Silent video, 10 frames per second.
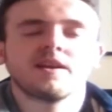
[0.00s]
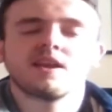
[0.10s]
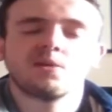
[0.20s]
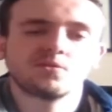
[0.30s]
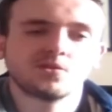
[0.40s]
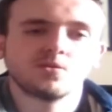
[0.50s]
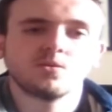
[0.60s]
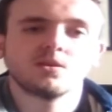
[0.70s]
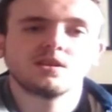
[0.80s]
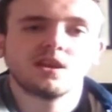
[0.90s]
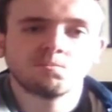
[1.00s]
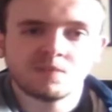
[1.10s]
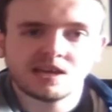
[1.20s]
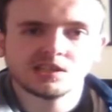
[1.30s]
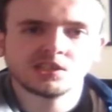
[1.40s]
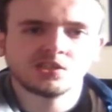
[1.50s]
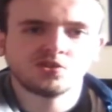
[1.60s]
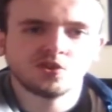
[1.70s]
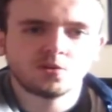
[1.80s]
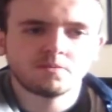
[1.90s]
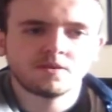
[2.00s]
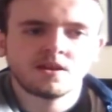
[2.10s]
an absolutely amazing job.